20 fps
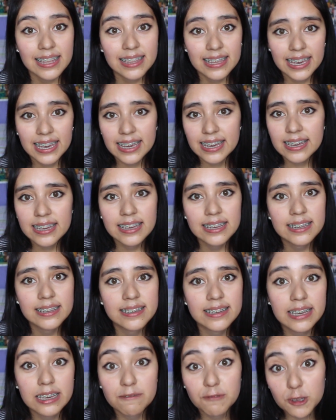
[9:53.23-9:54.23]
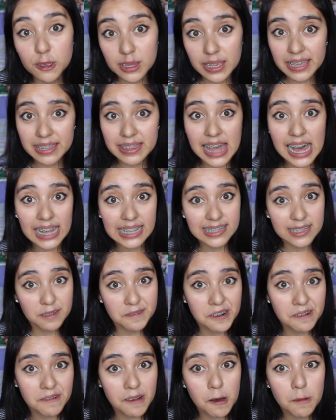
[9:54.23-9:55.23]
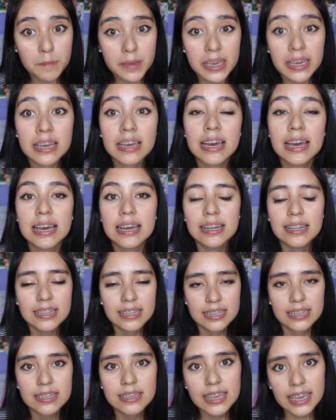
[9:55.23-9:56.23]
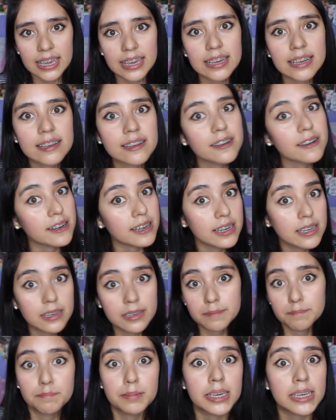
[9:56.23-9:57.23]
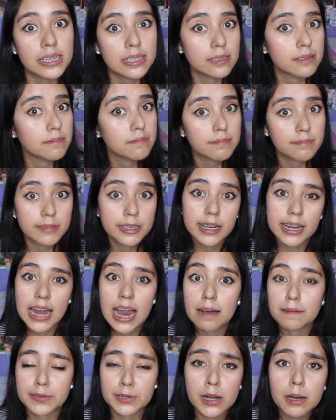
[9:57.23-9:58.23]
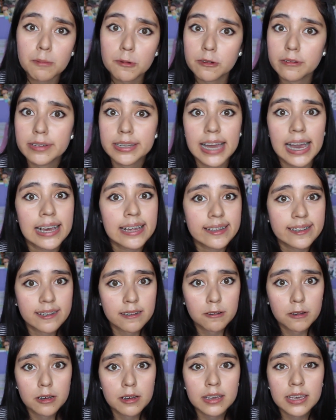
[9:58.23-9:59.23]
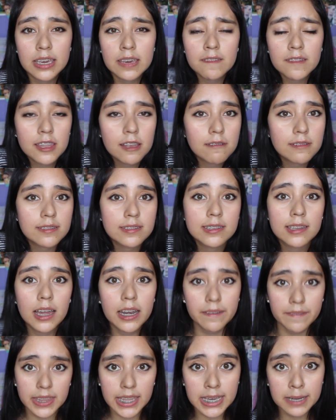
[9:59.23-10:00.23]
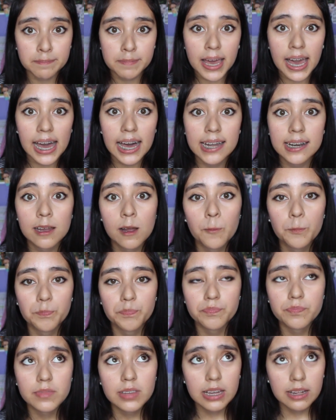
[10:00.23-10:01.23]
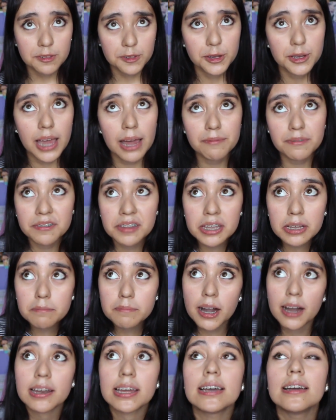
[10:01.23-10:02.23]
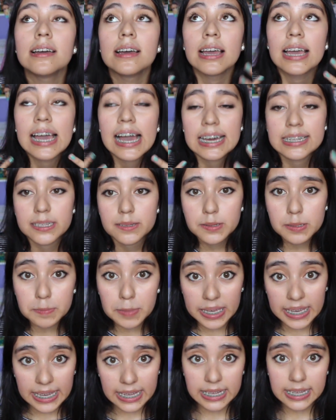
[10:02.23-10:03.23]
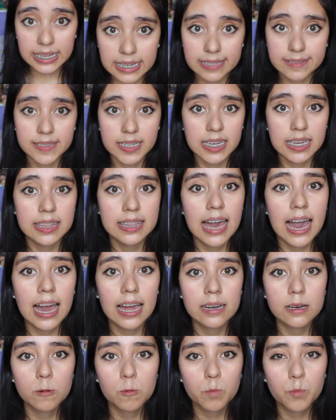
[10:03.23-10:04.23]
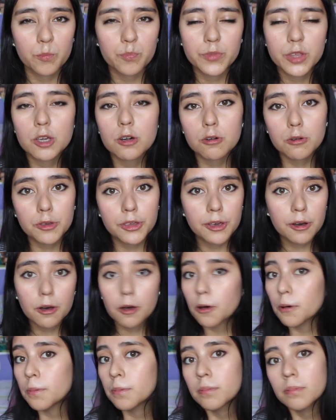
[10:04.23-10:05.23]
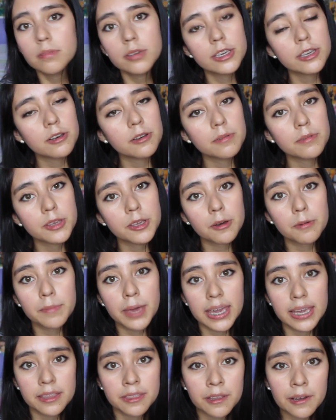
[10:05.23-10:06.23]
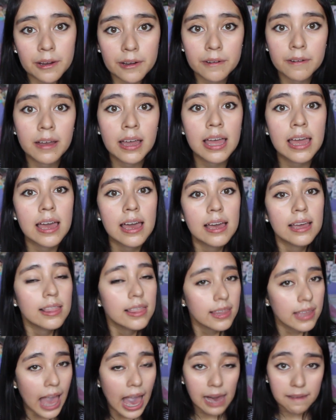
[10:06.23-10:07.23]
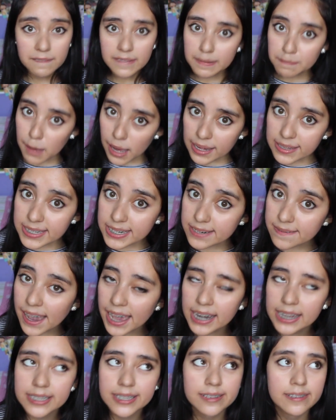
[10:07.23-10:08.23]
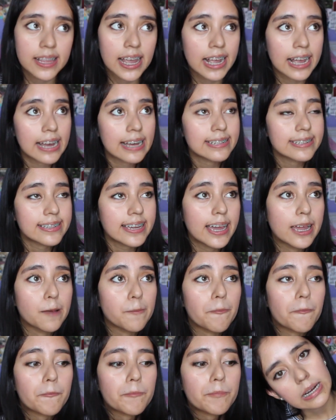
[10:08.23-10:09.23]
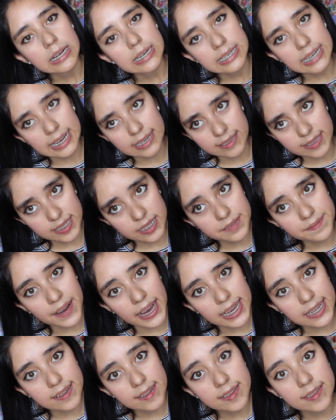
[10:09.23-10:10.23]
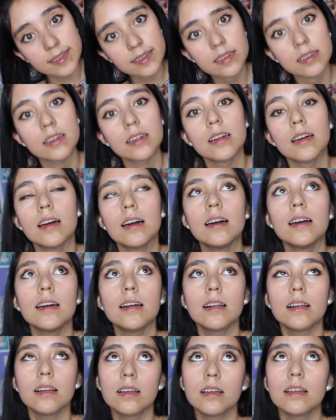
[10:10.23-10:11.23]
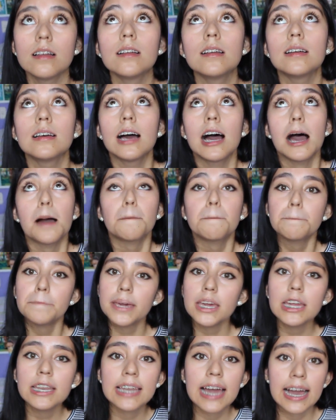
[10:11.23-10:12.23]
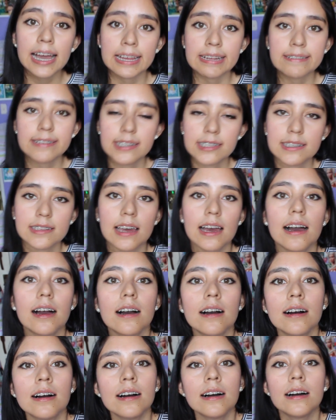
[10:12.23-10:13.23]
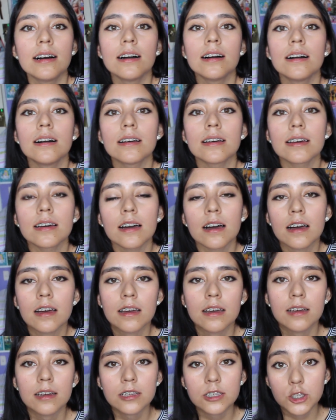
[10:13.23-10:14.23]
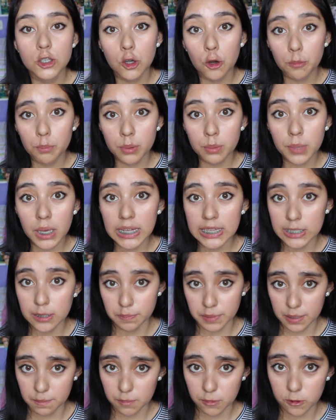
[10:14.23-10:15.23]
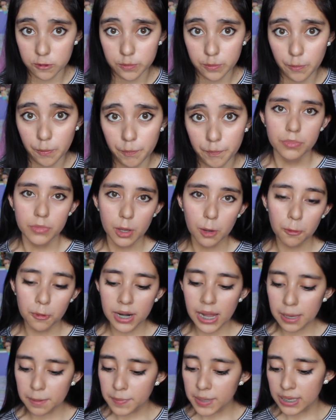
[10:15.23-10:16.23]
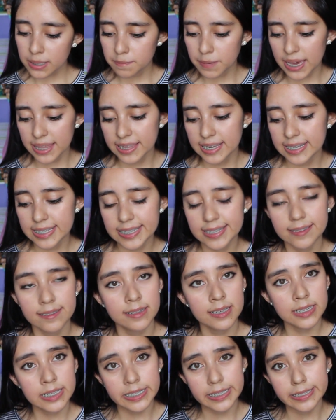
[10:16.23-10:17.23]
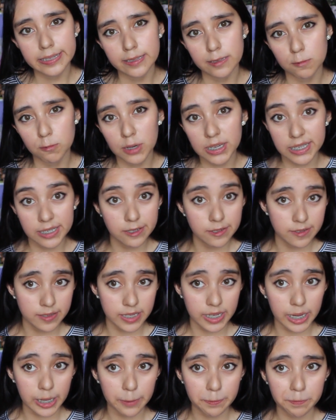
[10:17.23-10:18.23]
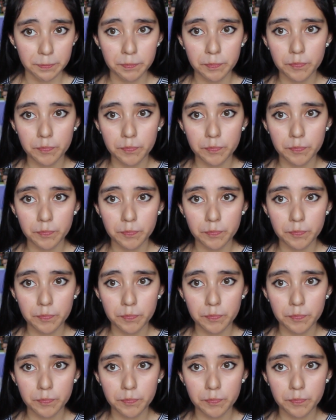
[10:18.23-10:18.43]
like if you think that's overwhelming, like you're gonna have trouble in high school, even though it's not even that bad. So you have to think about it as something easy that you'll make it through. Have a positive attitude, like I say. Next advice. Be nice. Don't be mean to people. What I mean by this is when you see